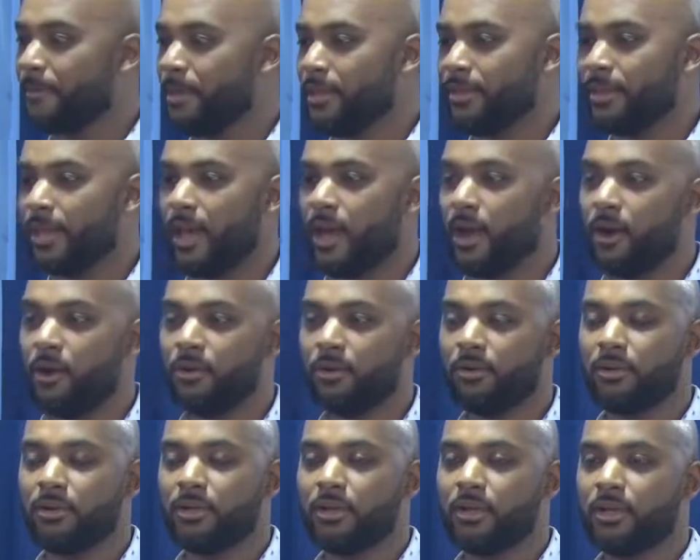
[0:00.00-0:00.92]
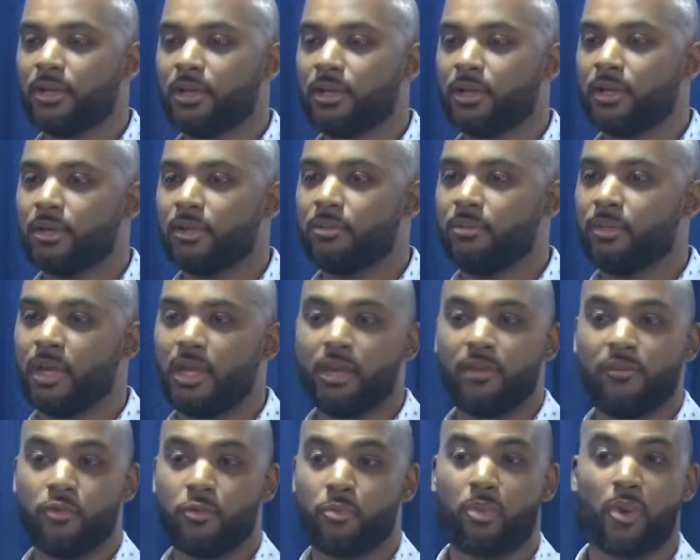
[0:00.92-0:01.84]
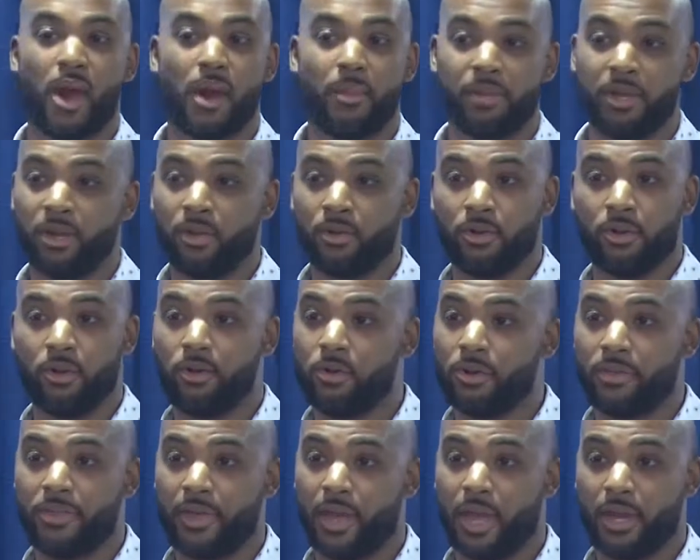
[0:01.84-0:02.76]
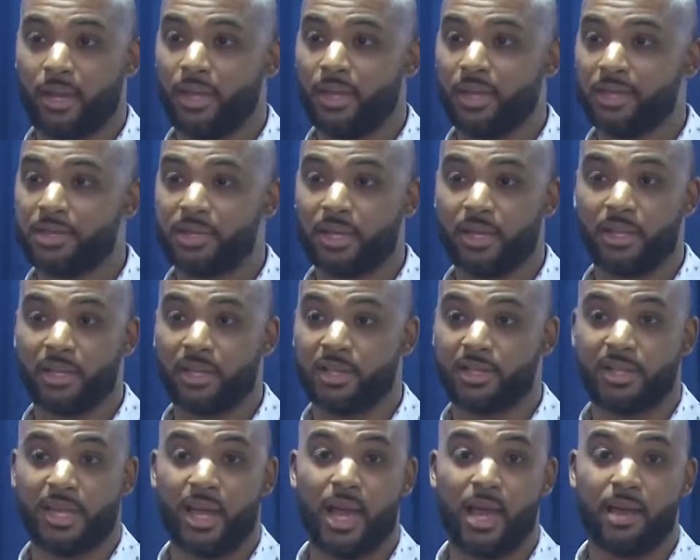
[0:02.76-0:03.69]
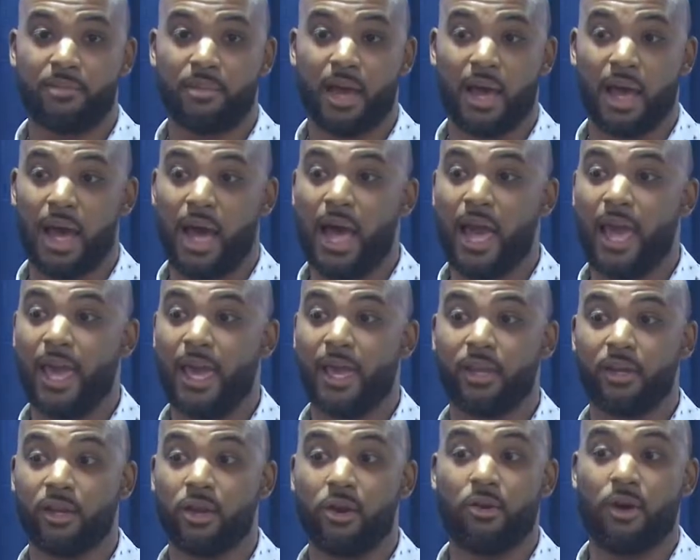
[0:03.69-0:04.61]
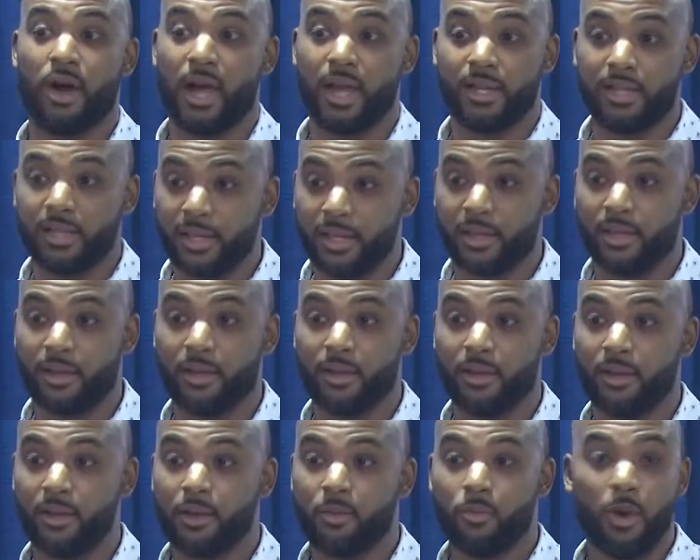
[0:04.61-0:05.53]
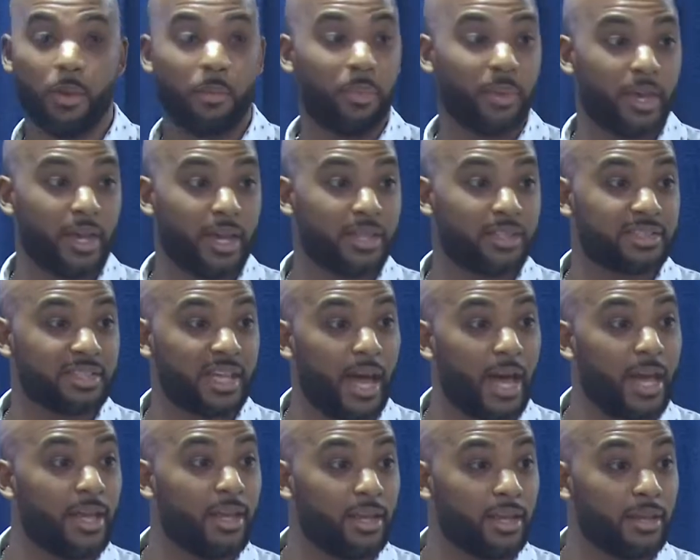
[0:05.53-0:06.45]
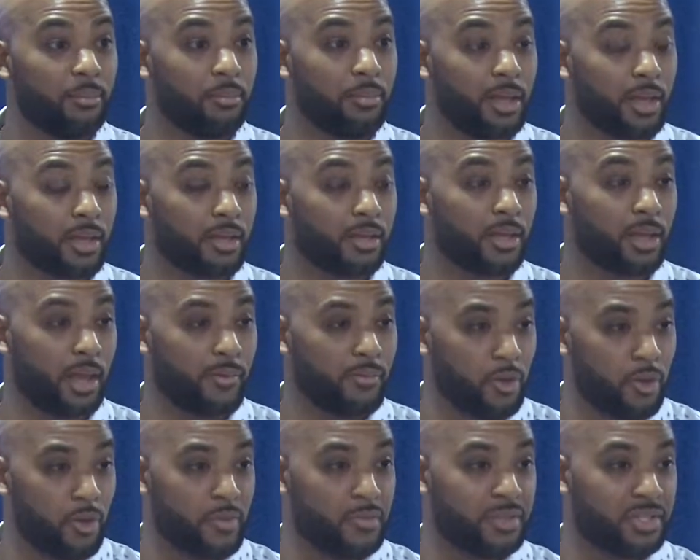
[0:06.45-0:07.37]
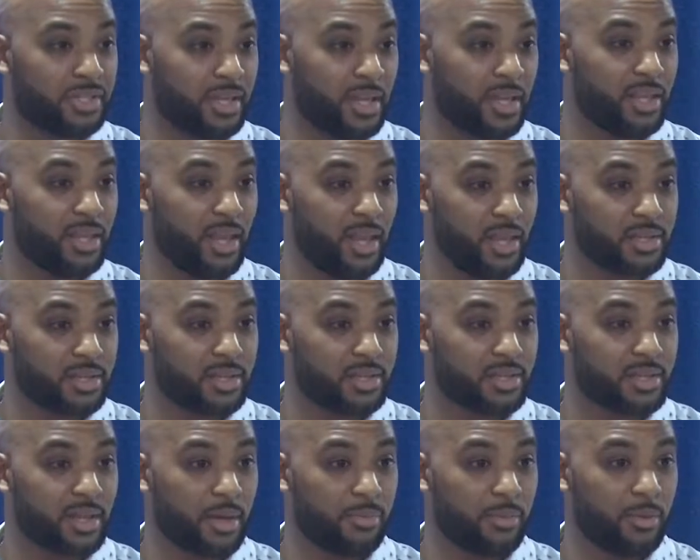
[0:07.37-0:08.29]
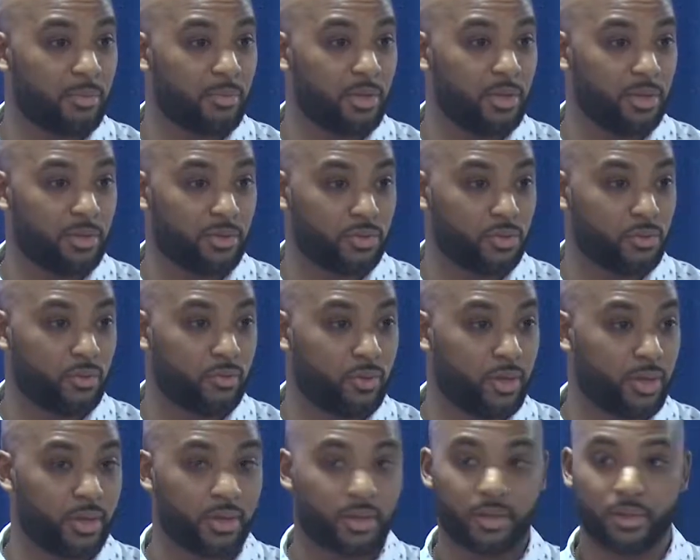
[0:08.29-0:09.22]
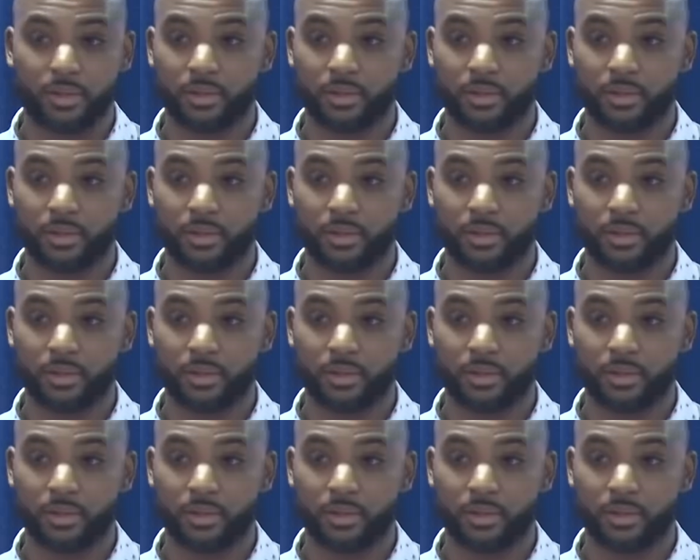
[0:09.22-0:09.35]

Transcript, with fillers: Now, many of you probably don't know what that is. And at the time, I had no idea what playing tight end meant. Have you ever said yes to something be too quick?